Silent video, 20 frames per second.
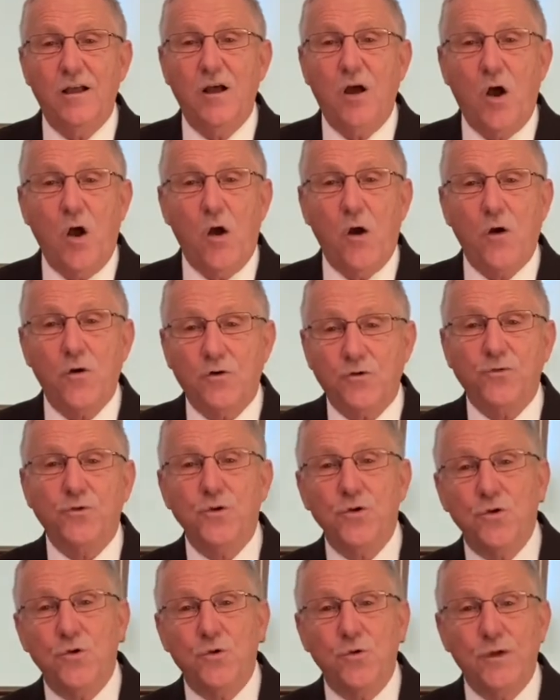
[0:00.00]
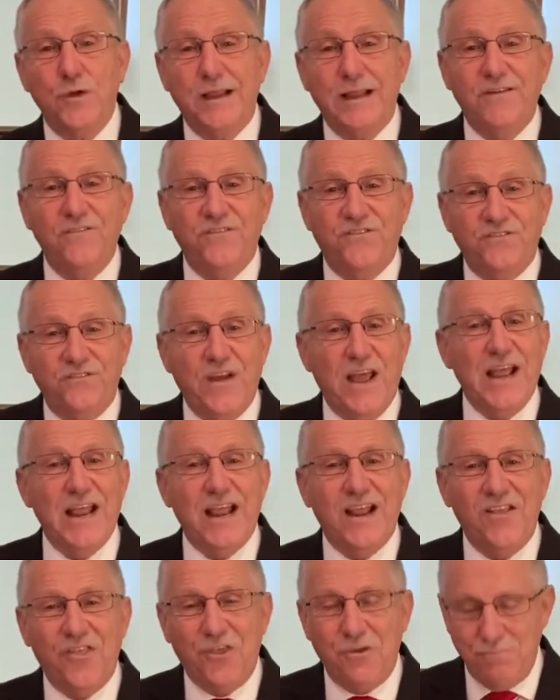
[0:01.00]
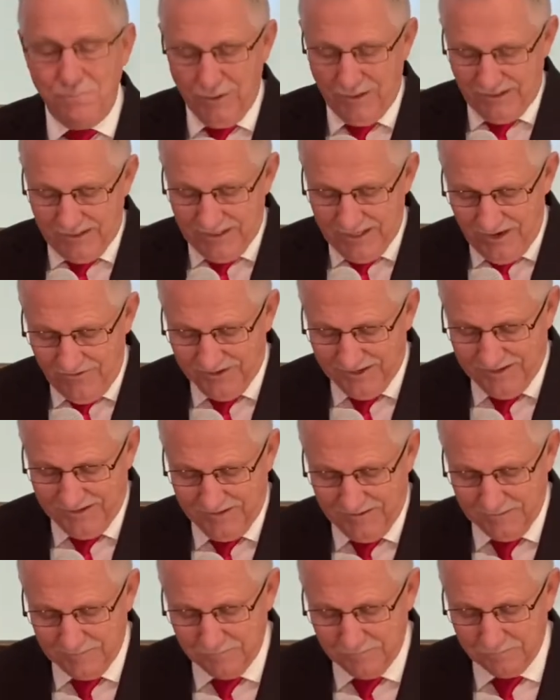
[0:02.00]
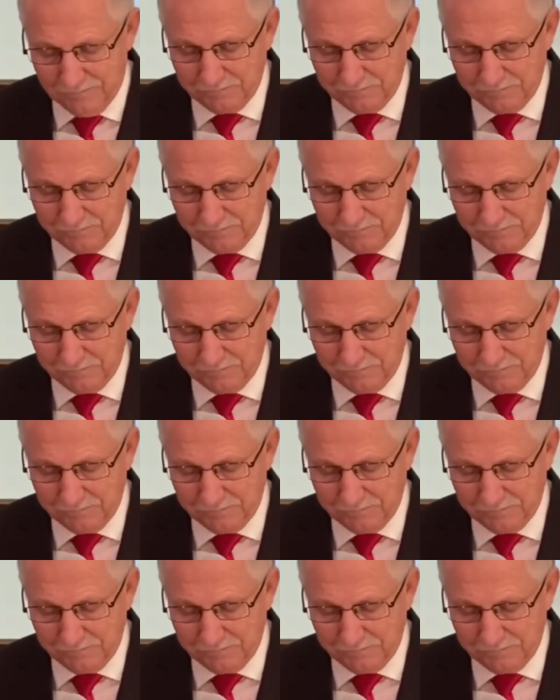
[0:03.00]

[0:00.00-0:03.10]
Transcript: are true in faith believing.